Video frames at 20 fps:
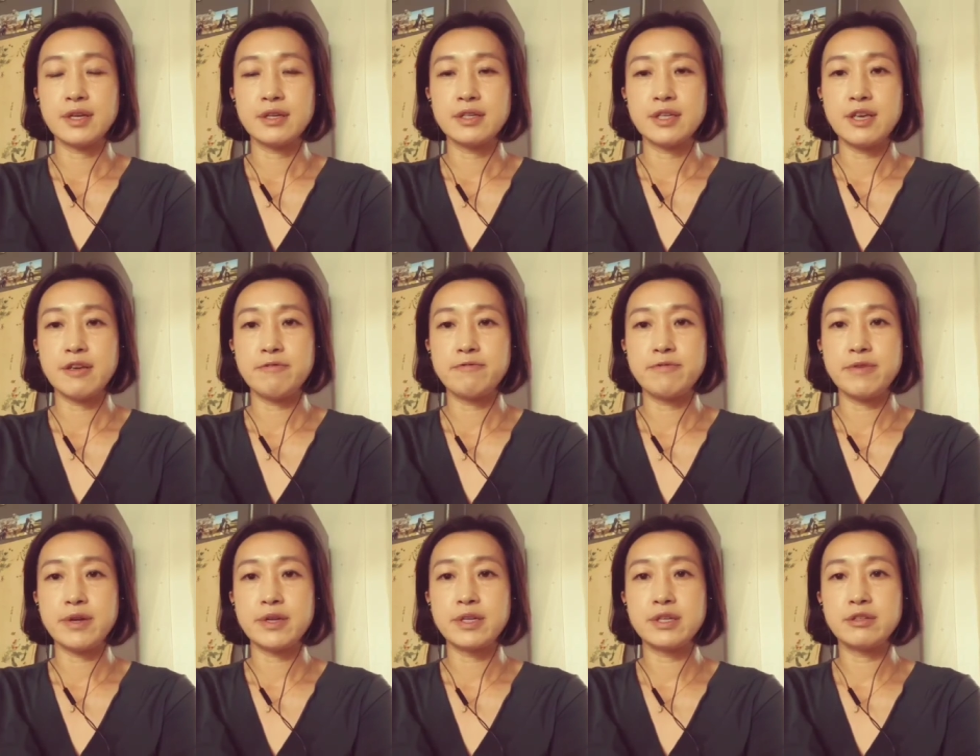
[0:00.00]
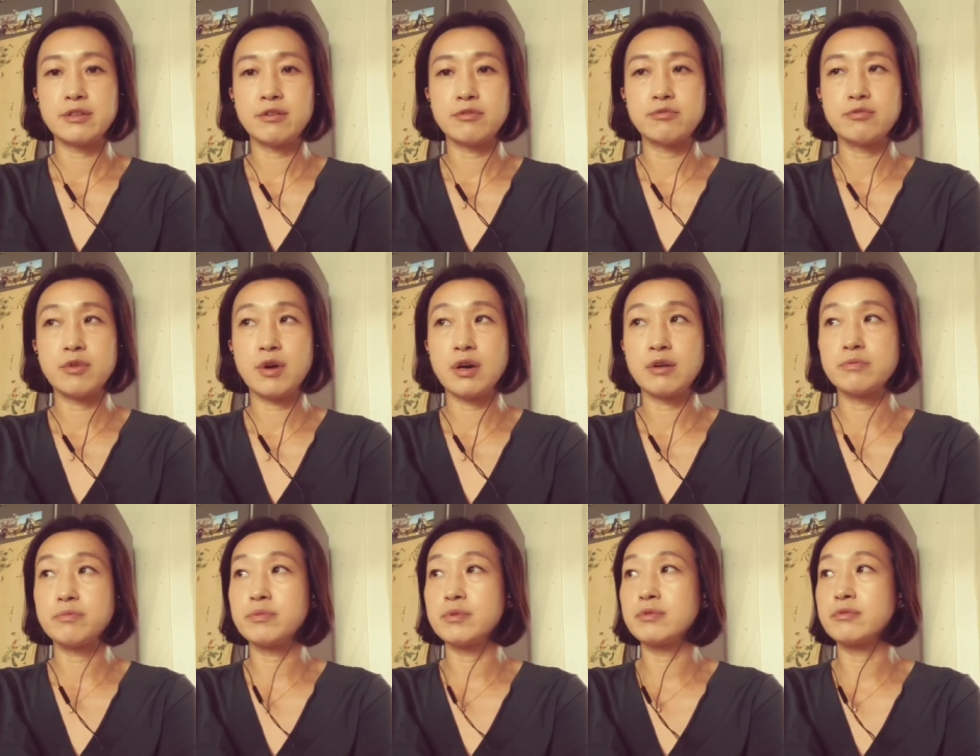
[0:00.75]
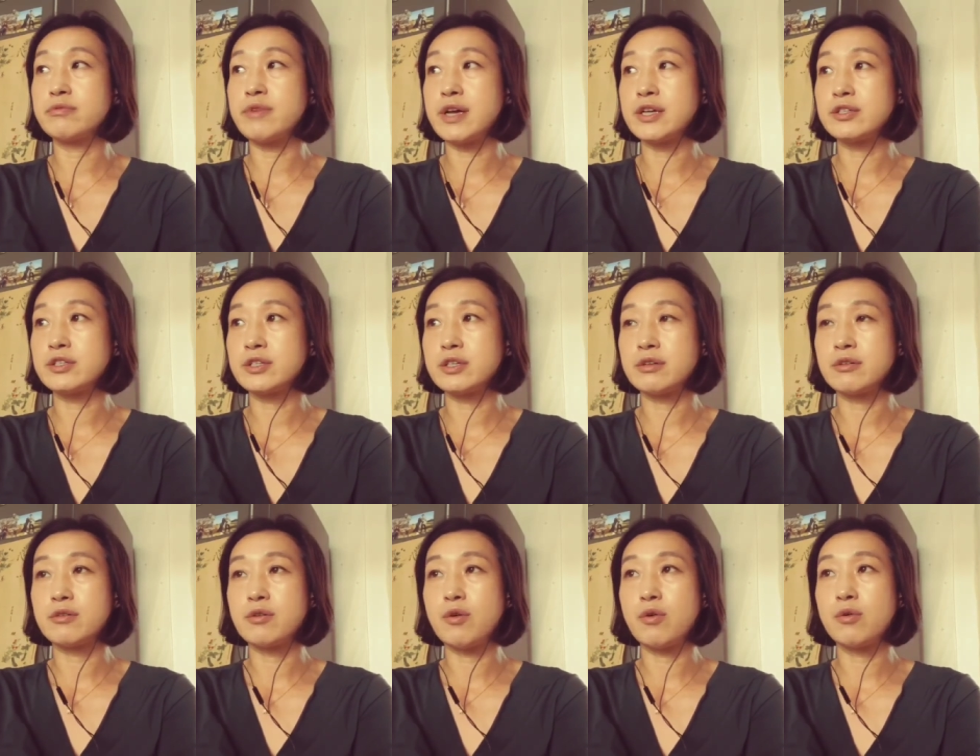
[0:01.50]
He fitted the rope and
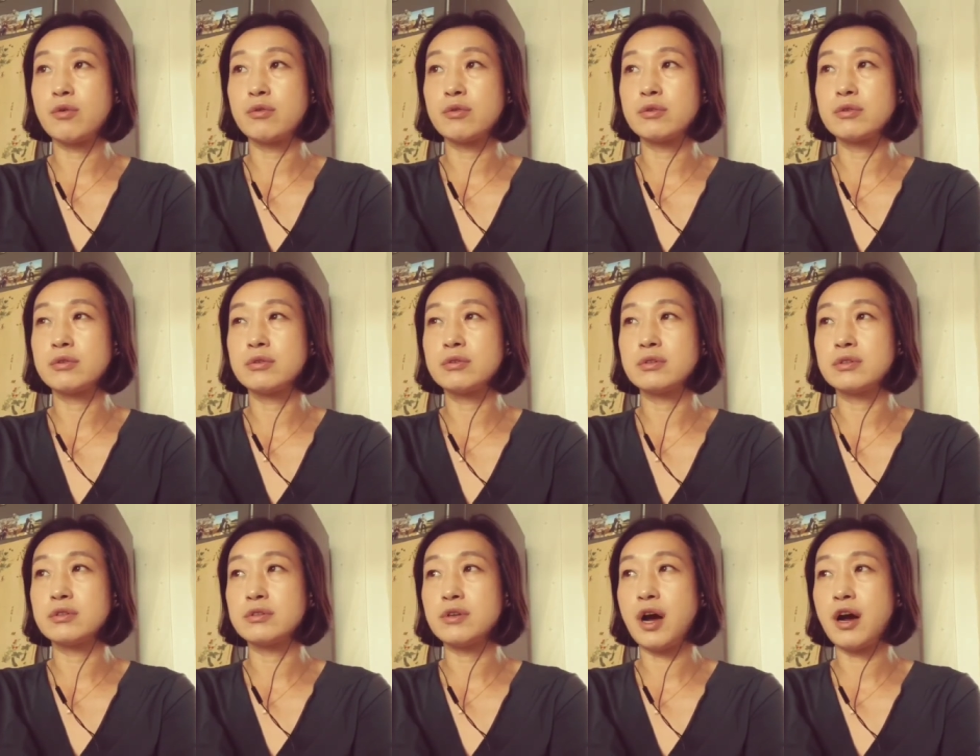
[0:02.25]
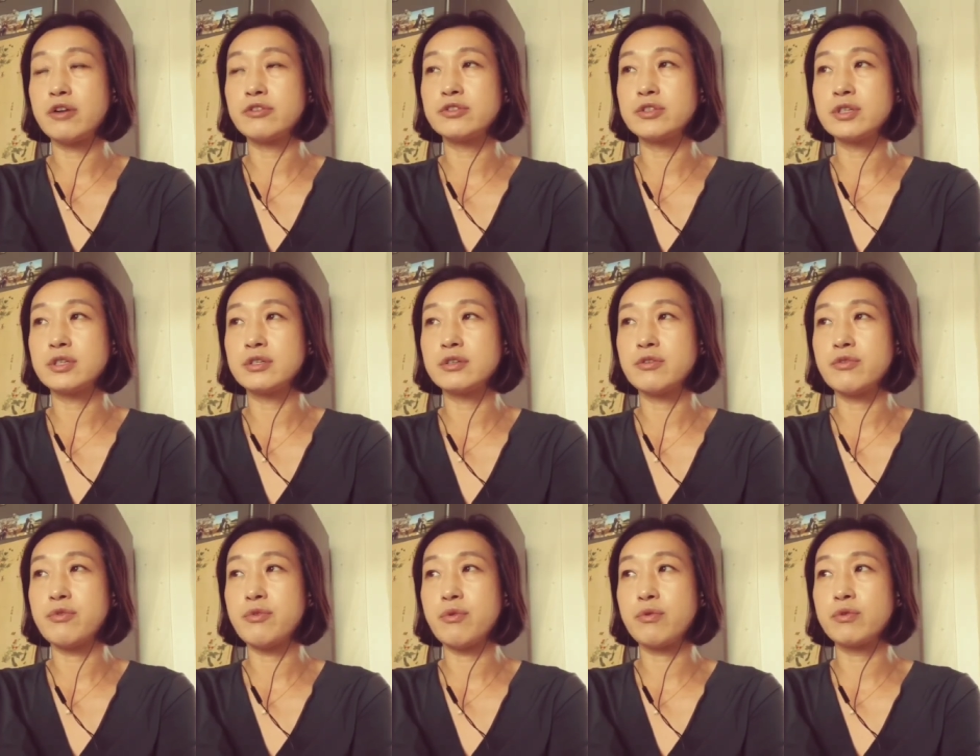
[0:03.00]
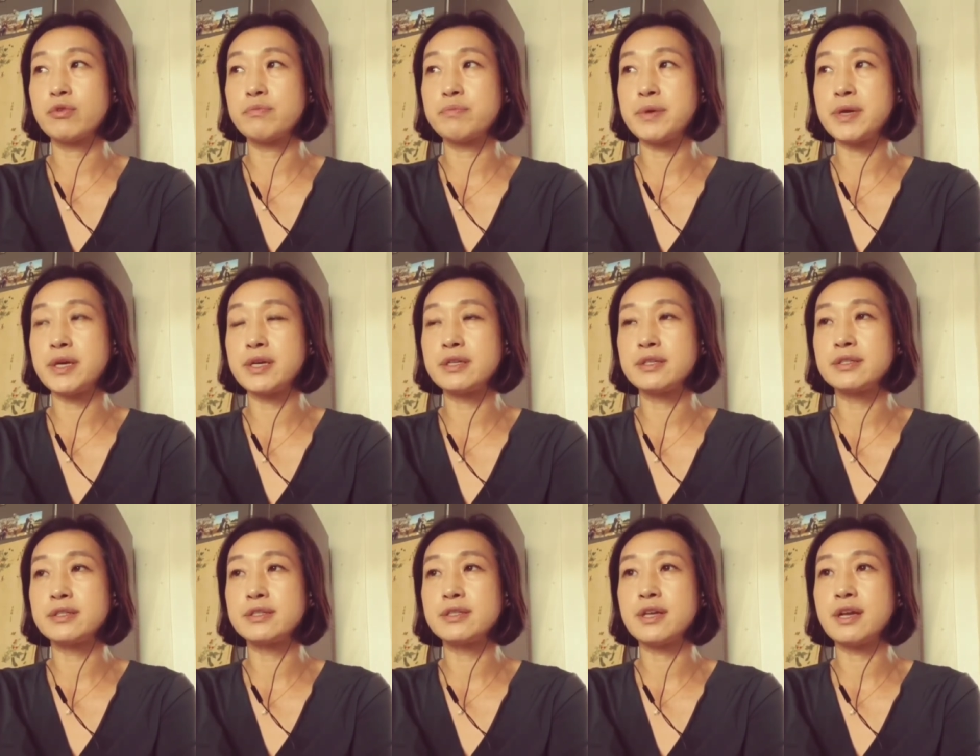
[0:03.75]
racing oar, hunting the
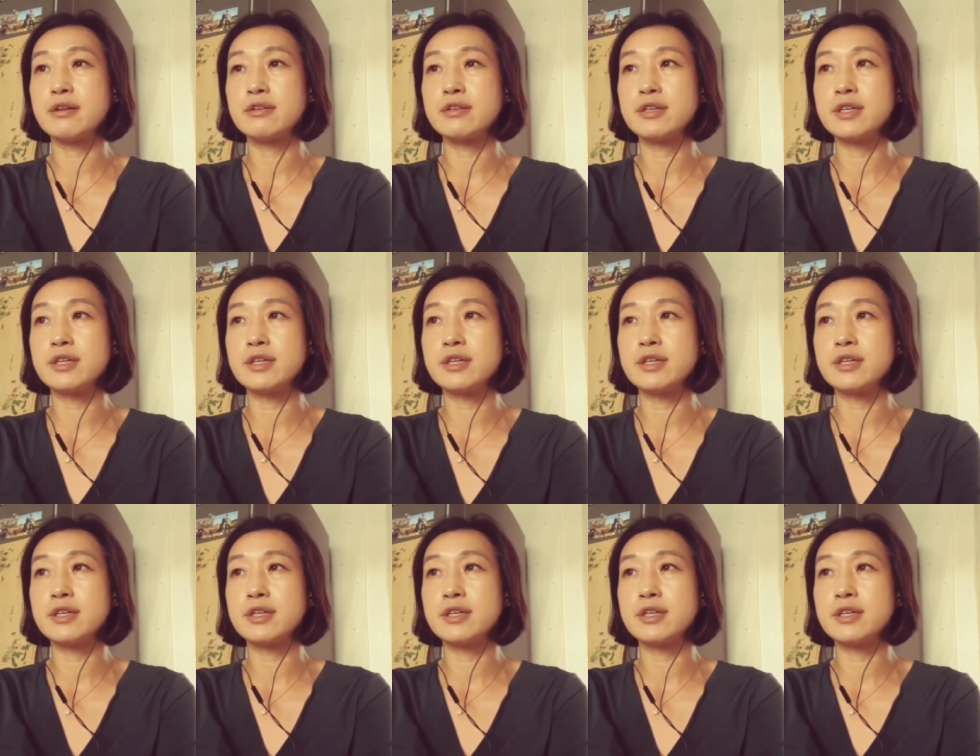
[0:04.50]
thornpins, and